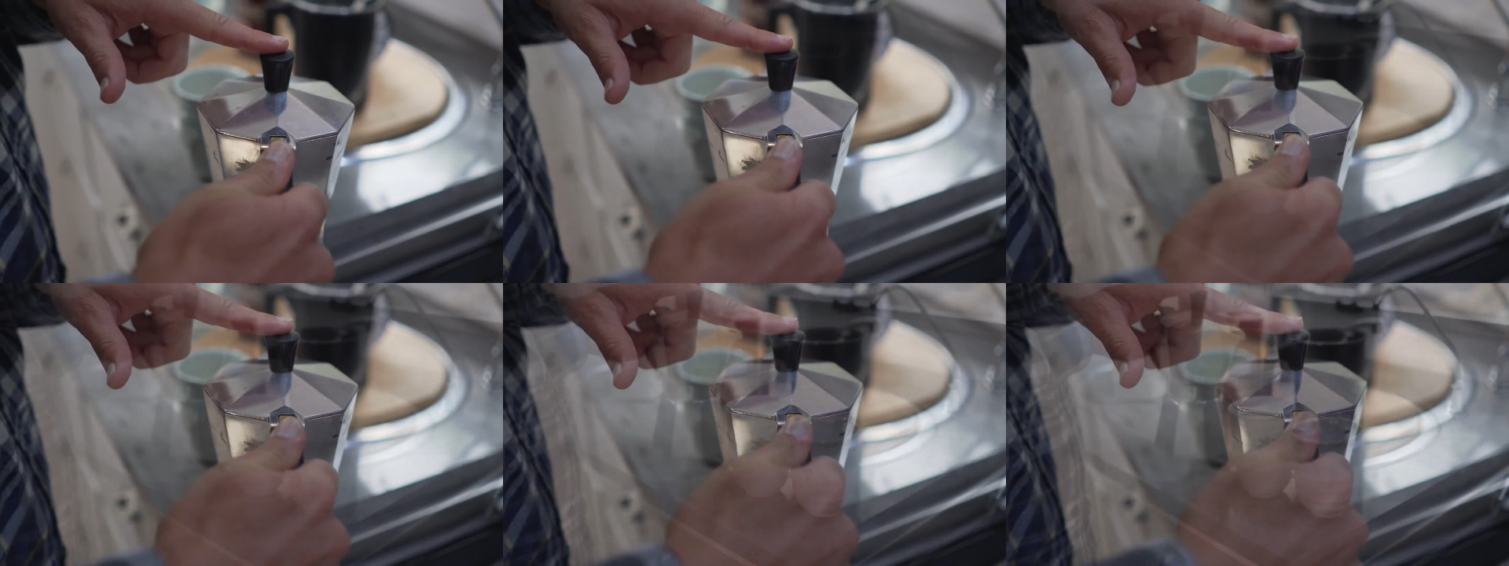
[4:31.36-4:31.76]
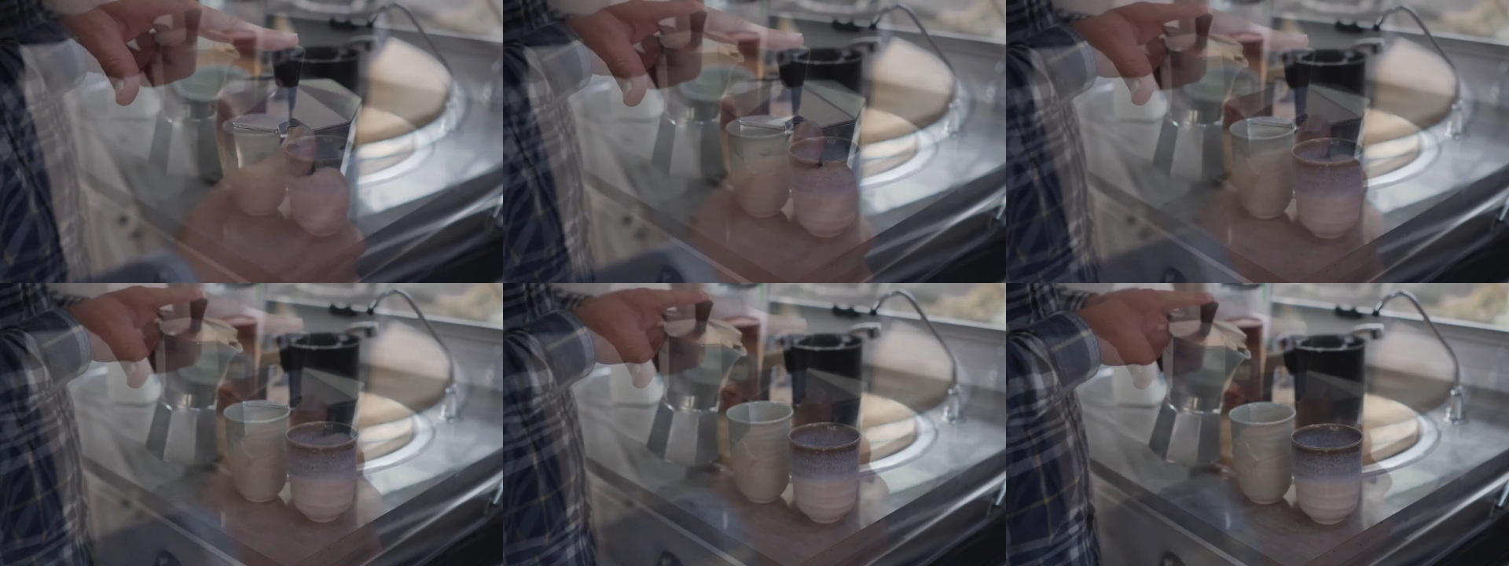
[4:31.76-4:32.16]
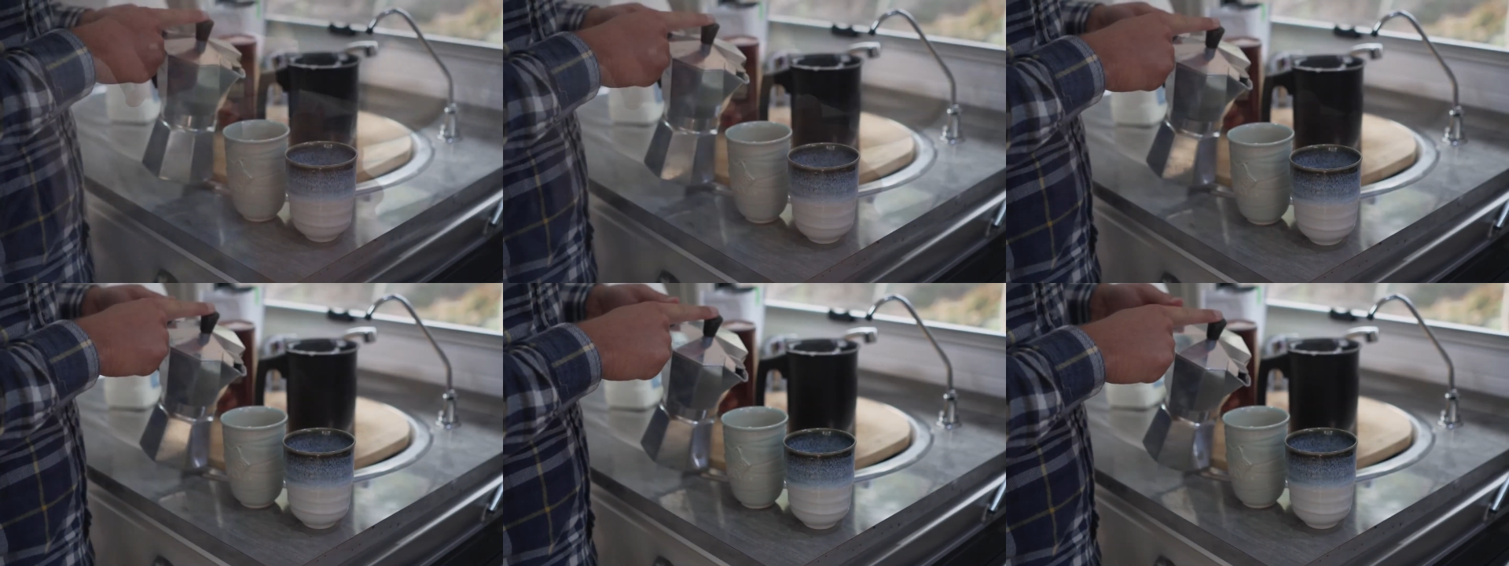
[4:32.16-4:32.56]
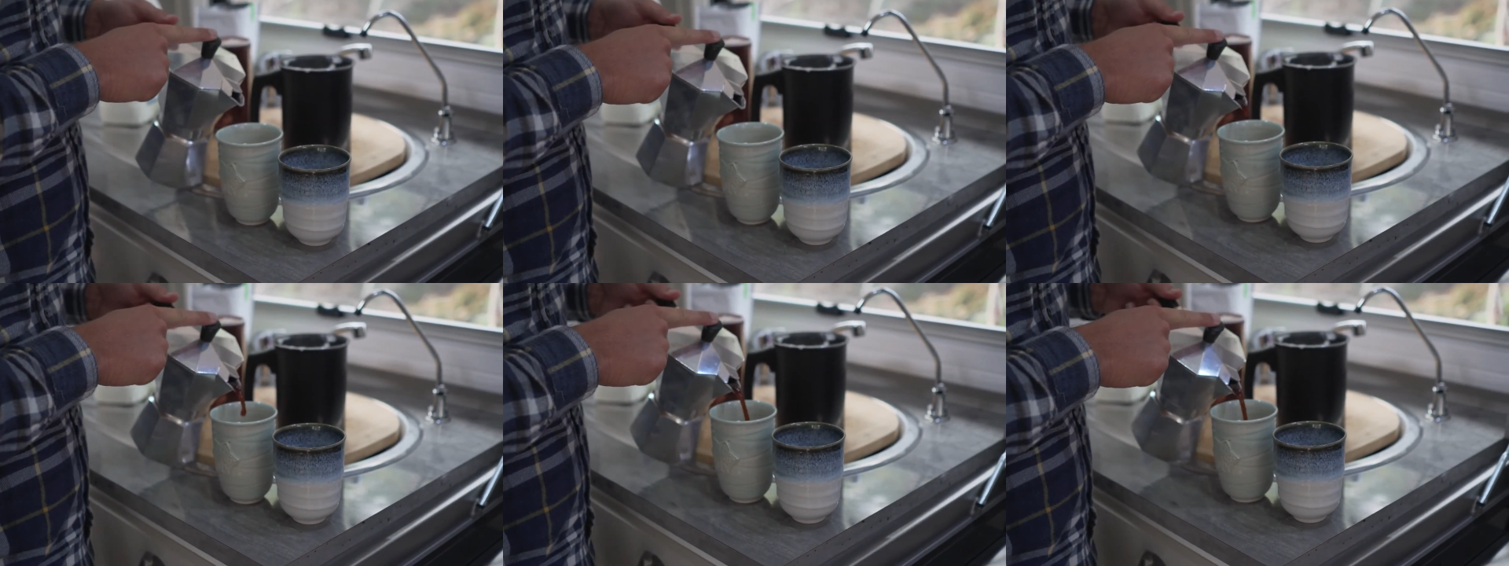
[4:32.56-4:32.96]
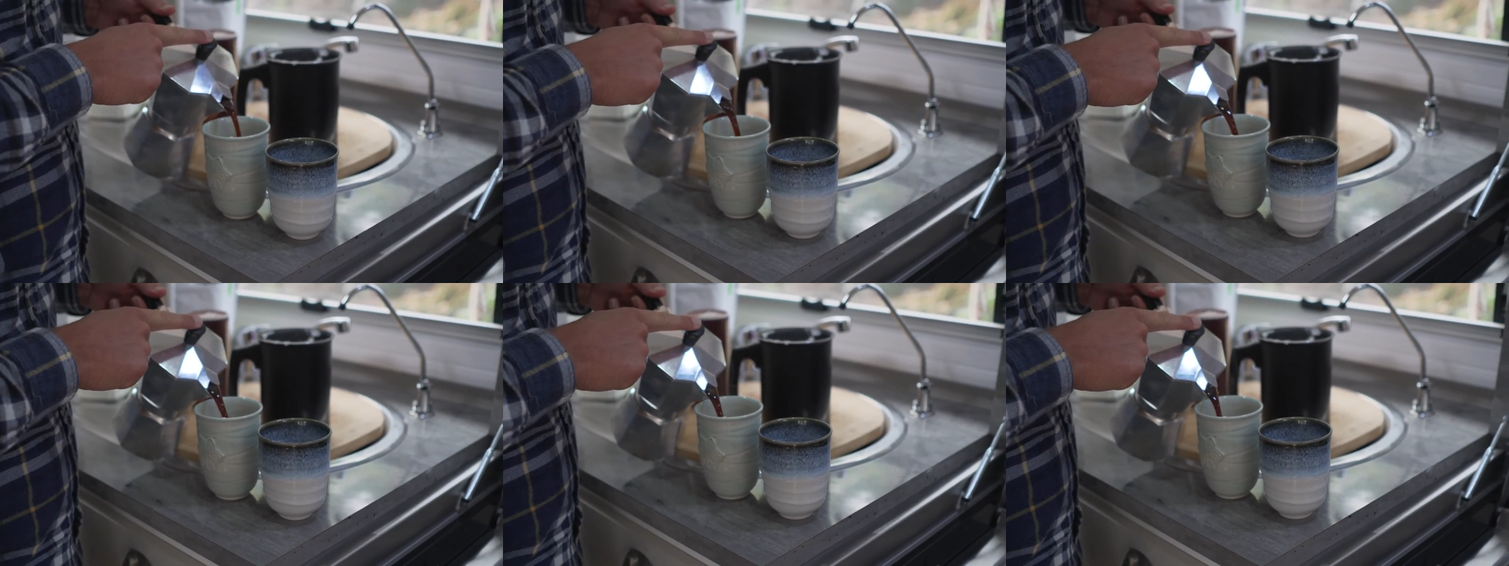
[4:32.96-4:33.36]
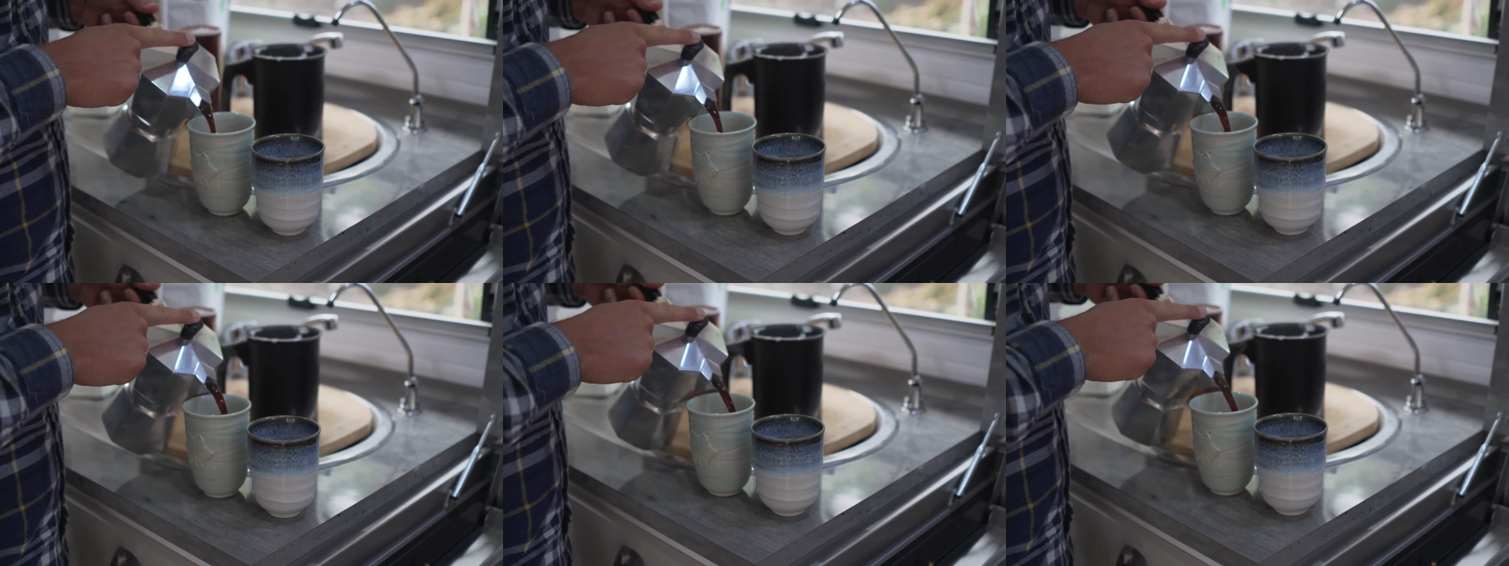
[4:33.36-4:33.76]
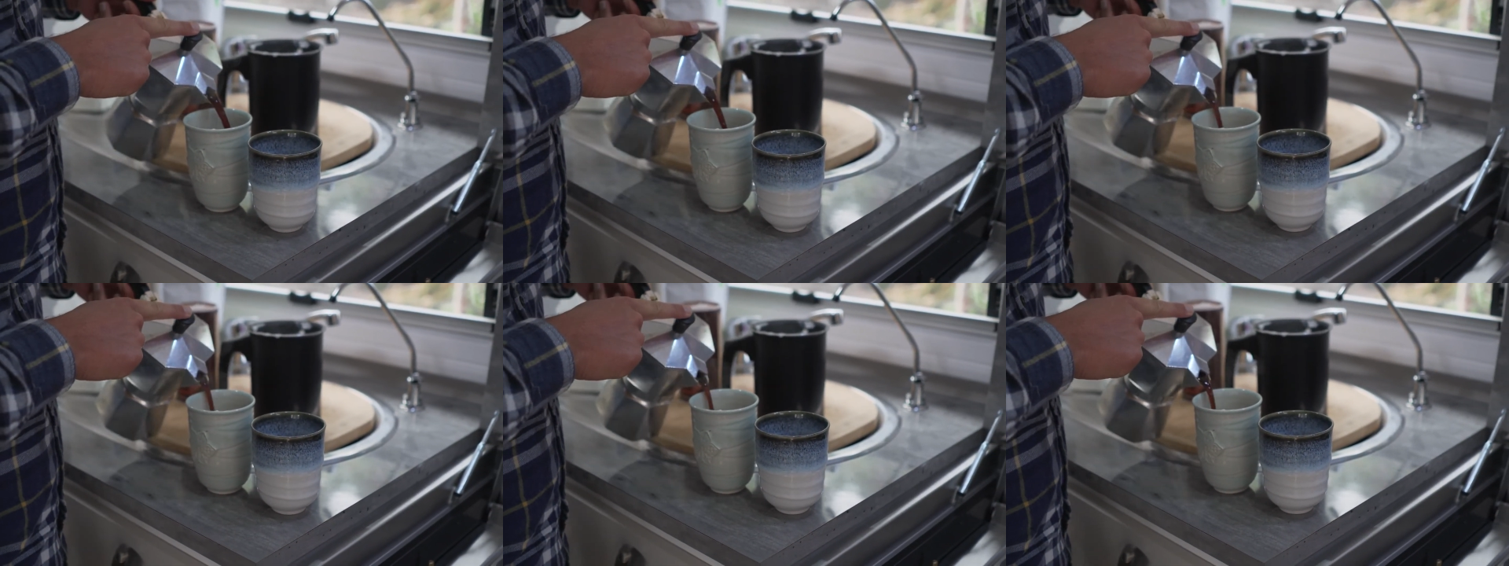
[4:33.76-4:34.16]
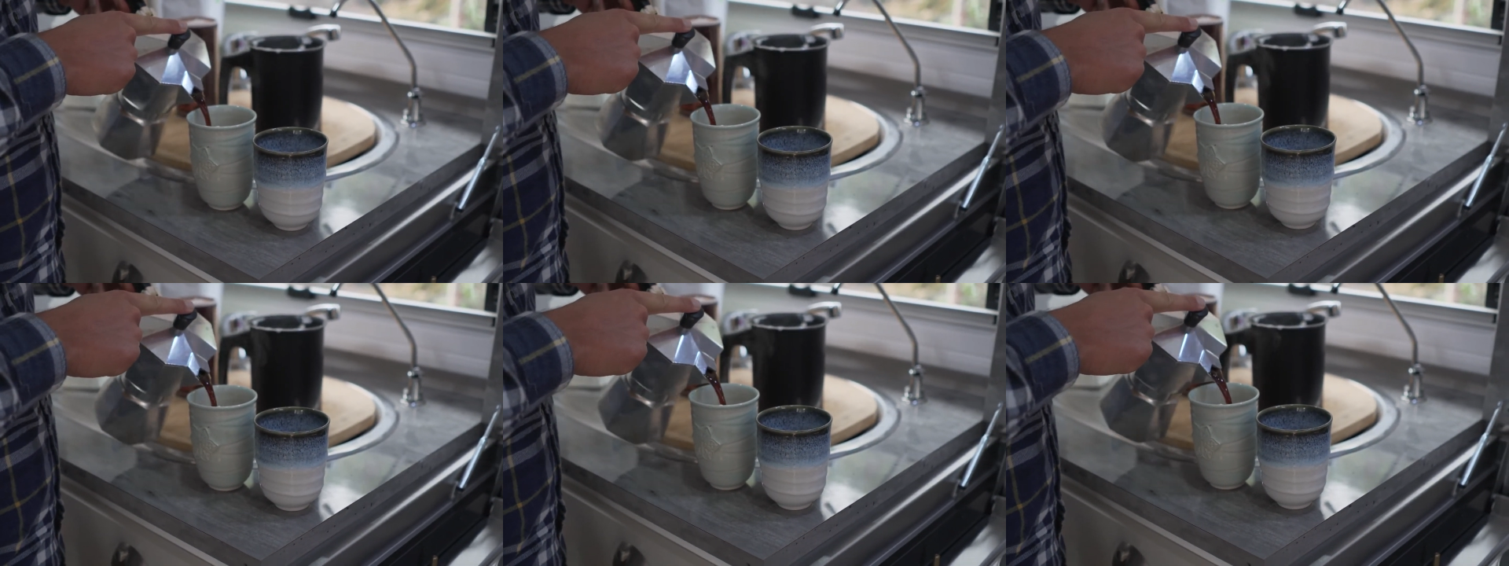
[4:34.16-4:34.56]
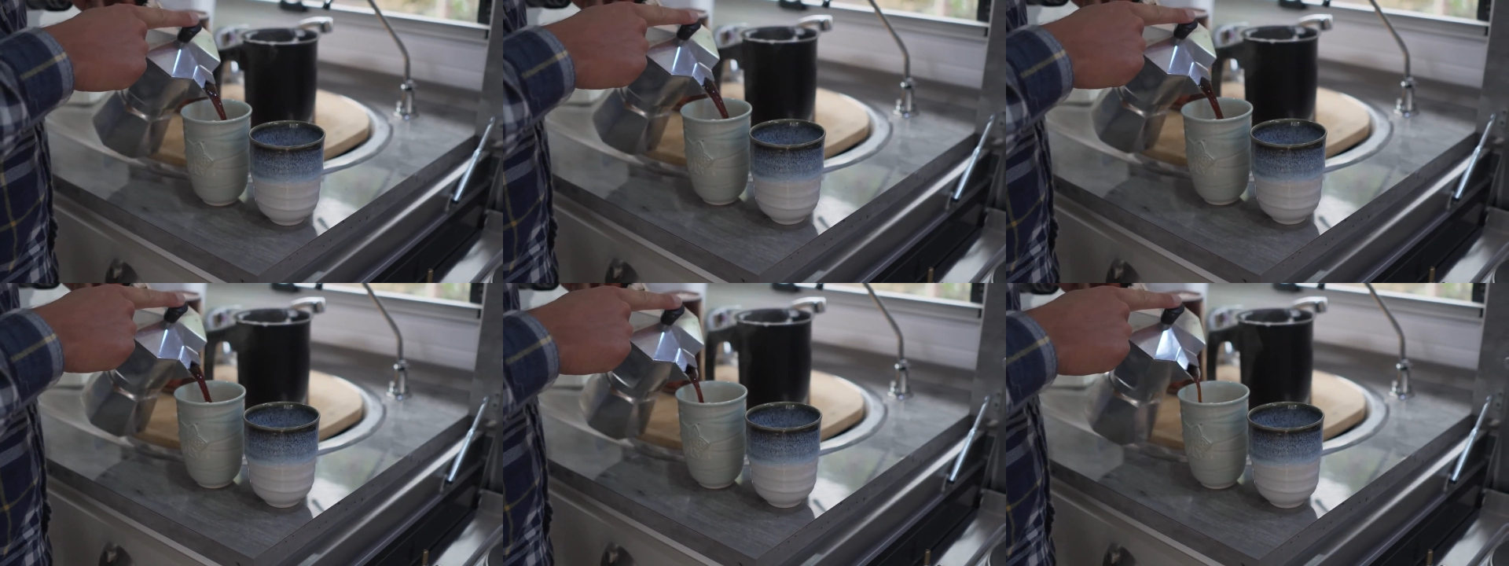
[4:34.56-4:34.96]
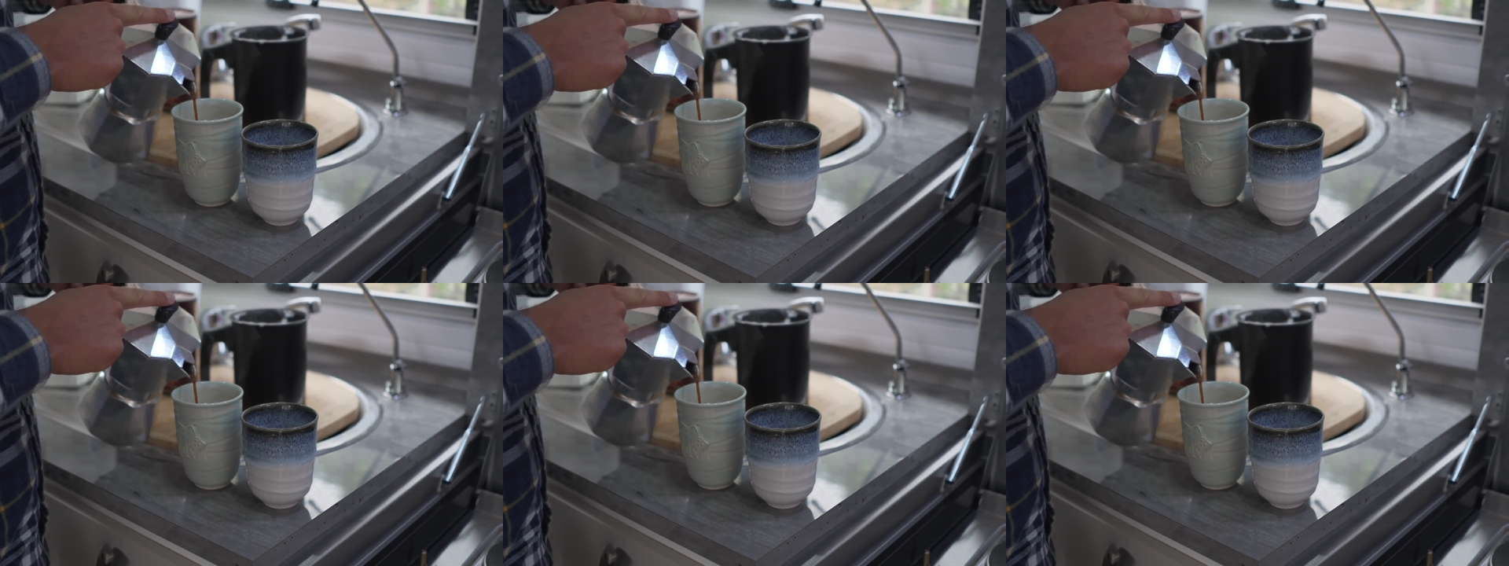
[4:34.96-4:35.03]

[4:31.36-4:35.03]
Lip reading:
Nobody's mouth can be seen.